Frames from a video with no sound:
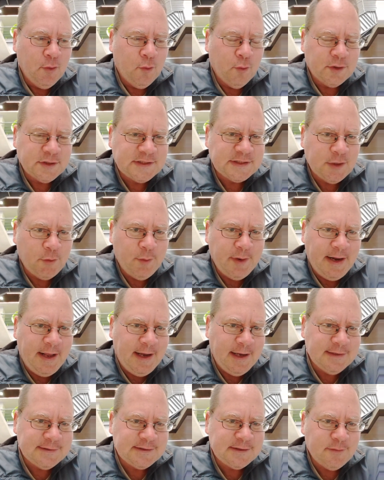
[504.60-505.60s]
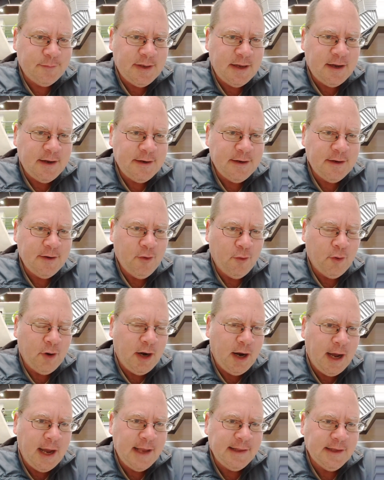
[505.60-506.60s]
or someone asks about it, or a
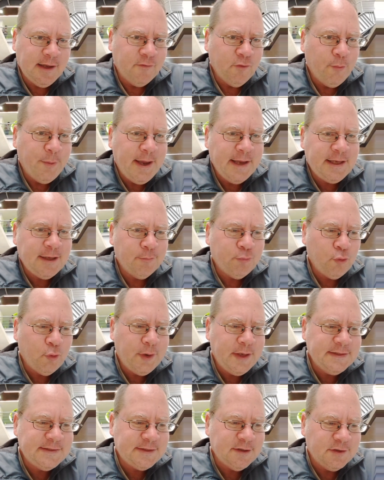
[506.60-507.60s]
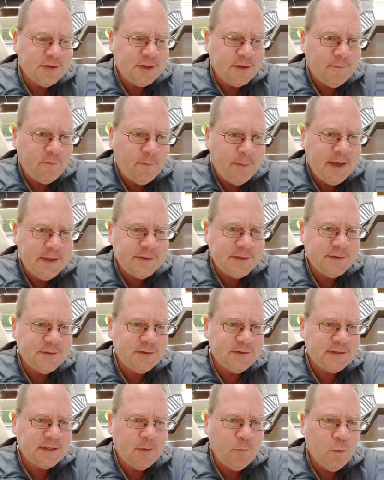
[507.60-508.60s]
high-level bank employee sells your information to
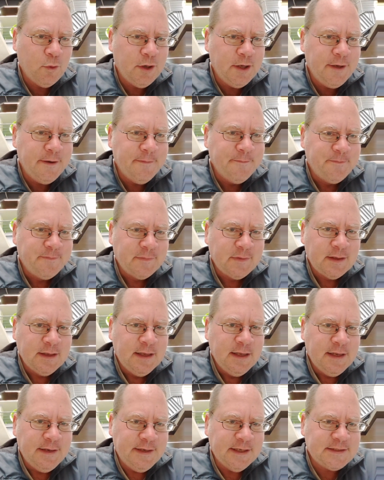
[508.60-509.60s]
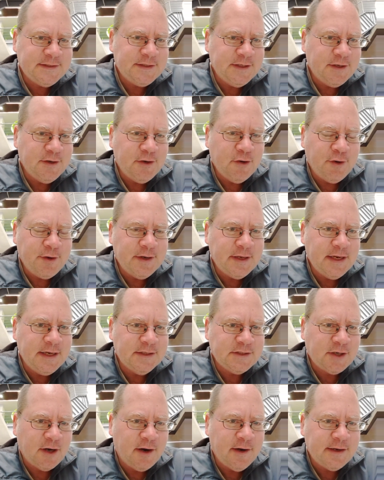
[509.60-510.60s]
someone. Next thing you know, you're getting
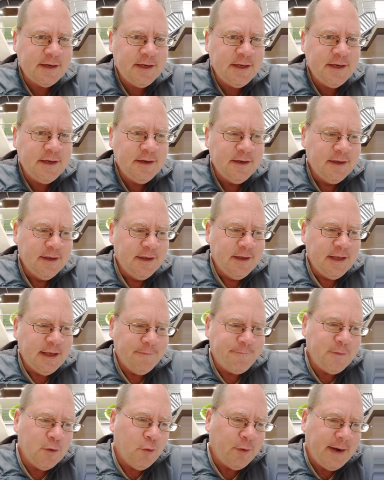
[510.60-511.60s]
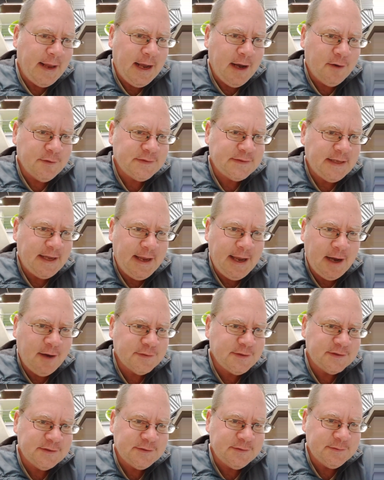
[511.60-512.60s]
targeted. If you own a house, that
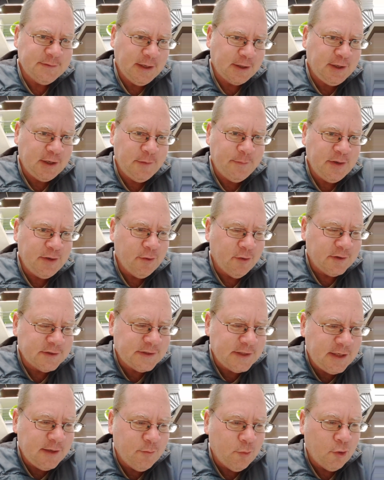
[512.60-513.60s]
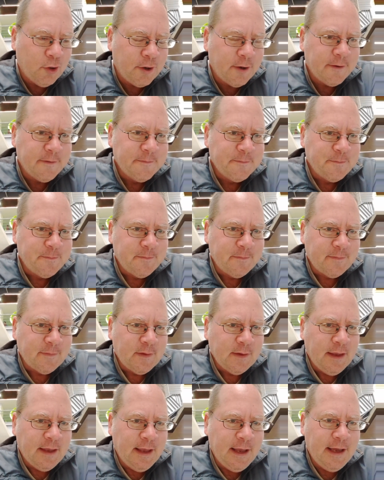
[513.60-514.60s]
house is not going to be yours anymore.
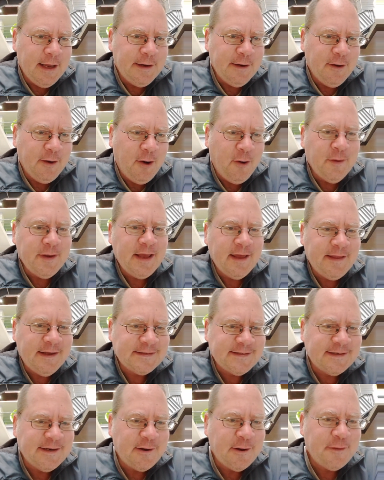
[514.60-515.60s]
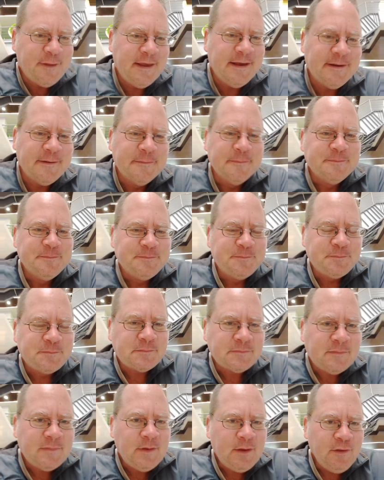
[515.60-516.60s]
And oh yeah, that's another thing.
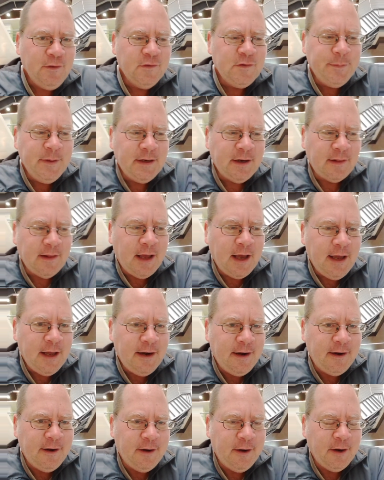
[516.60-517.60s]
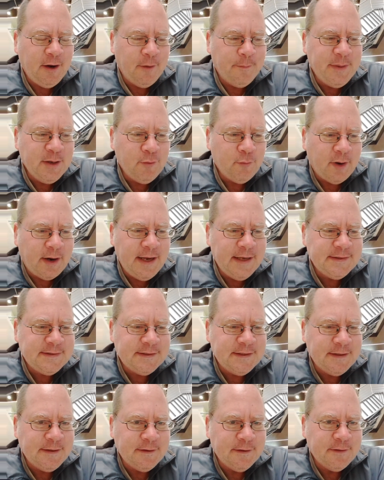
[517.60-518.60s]
There's been a big rise
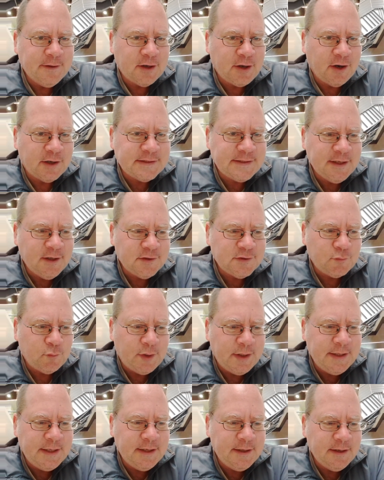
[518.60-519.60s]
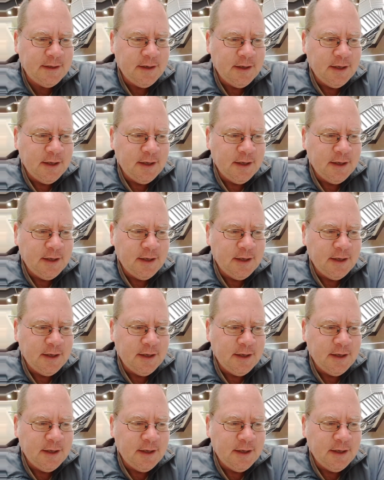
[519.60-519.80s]
in the cartels running